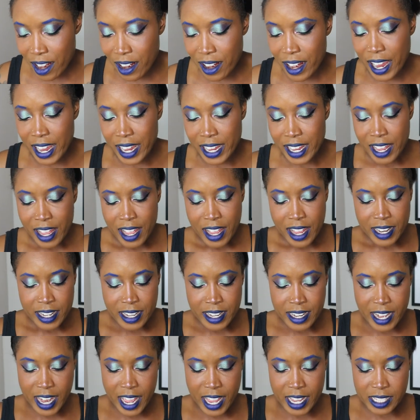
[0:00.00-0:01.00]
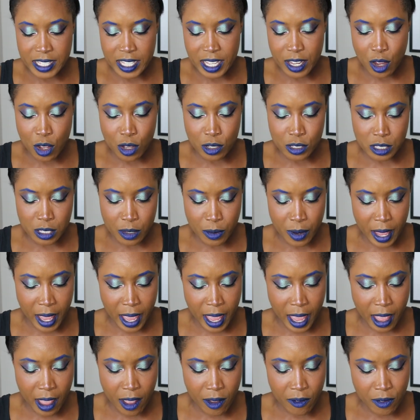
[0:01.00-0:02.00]
All right, next I also
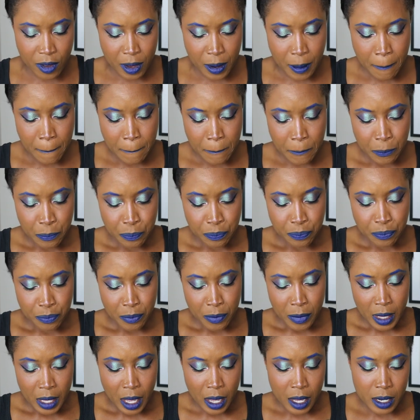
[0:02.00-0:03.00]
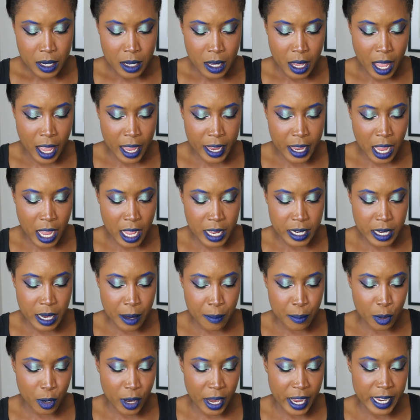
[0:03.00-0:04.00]
have, I got
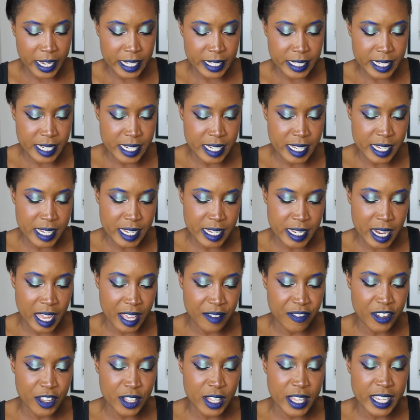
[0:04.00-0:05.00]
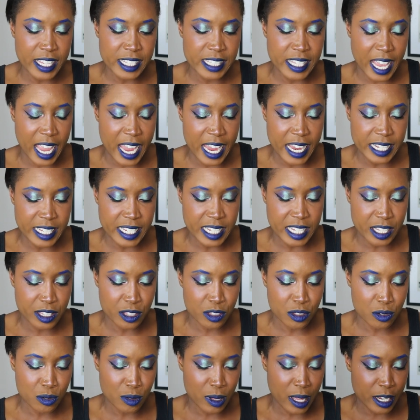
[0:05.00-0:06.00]
number 18. I feel like it's
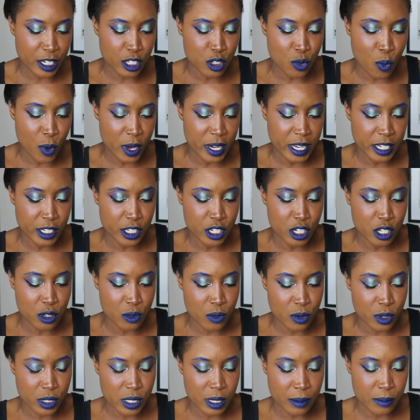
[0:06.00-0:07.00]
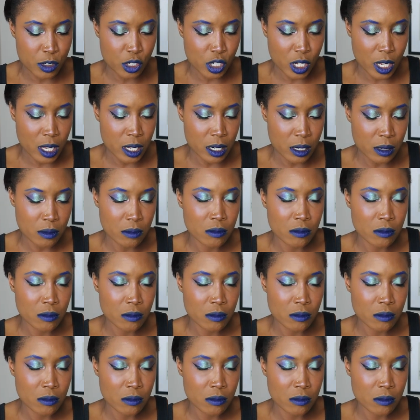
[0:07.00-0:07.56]
18 through like 22 or some shit.